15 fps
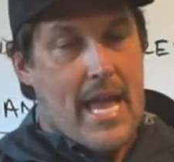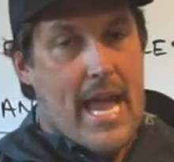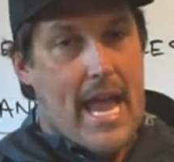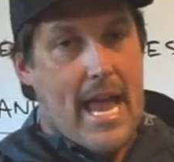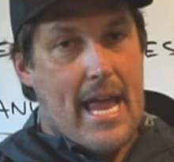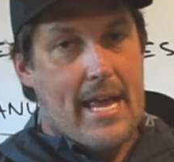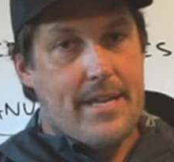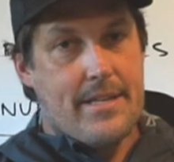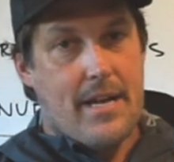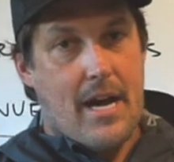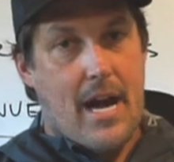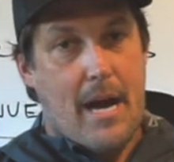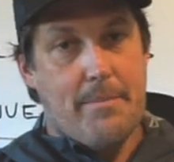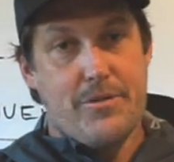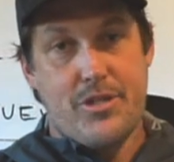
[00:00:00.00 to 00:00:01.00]
and
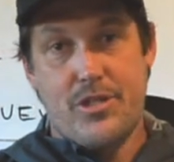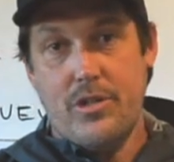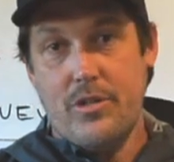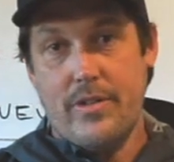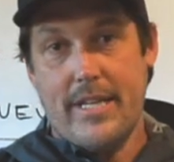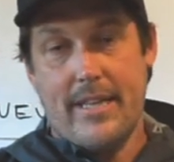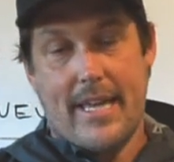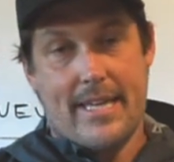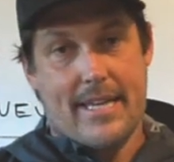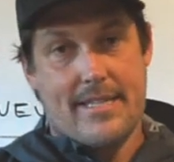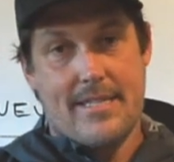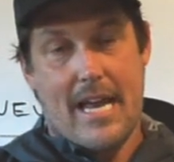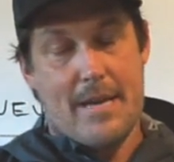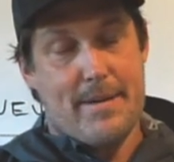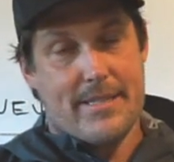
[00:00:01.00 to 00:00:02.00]
I'm certainly like
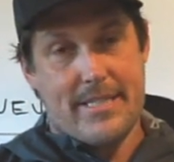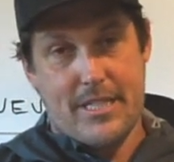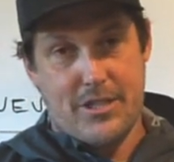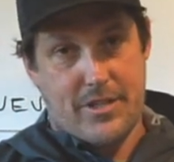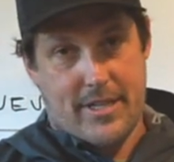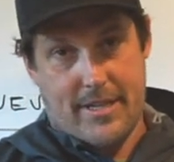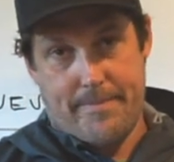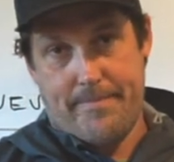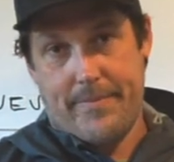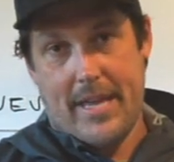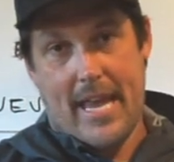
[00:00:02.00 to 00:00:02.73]
excited about teaching it.